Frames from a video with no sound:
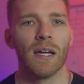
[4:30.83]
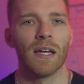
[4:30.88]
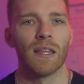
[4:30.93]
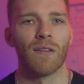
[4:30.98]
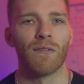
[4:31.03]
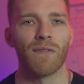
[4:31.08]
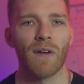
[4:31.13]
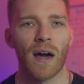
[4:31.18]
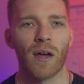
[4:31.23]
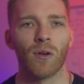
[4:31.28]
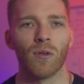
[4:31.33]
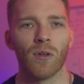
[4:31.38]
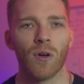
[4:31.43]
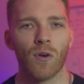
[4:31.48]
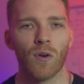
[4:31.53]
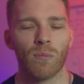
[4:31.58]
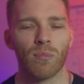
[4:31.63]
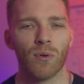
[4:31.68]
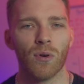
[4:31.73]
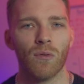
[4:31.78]
the final
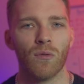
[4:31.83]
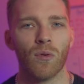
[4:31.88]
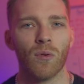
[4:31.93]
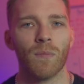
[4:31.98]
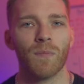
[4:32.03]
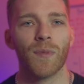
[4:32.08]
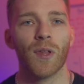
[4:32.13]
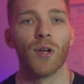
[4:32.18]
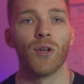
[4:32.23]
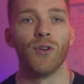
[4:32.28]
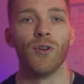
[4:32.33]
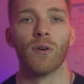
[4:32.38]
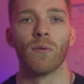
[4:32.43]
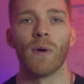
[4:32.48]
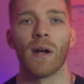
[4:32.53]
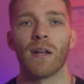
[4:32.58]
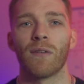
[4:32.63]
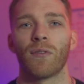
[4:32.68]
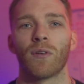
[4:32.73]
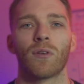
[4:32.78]
loan approval, you're
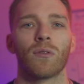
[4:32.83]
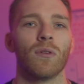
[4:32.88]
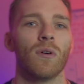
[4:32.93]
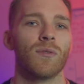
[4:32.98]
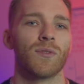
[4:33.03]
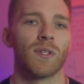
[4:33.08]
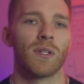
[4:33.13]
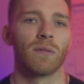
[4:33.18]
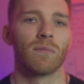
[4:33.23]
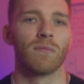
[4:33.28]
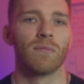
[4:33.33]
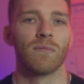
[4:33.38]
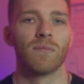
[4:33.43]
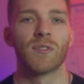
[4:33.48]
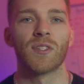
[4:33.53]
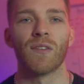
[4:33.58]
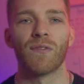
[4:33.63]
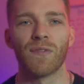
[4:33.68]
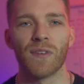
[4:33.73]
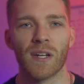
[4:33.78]
ready for closing. It's
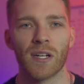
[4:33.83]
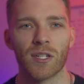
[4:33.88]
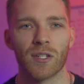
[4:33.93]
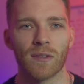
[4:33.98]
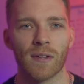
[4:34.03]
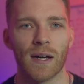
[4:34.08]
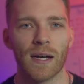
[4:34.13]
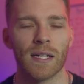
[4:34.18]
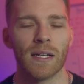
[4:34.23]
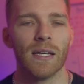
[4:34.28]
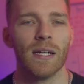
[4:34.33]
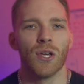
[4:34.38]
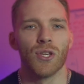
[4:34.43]
the finish line.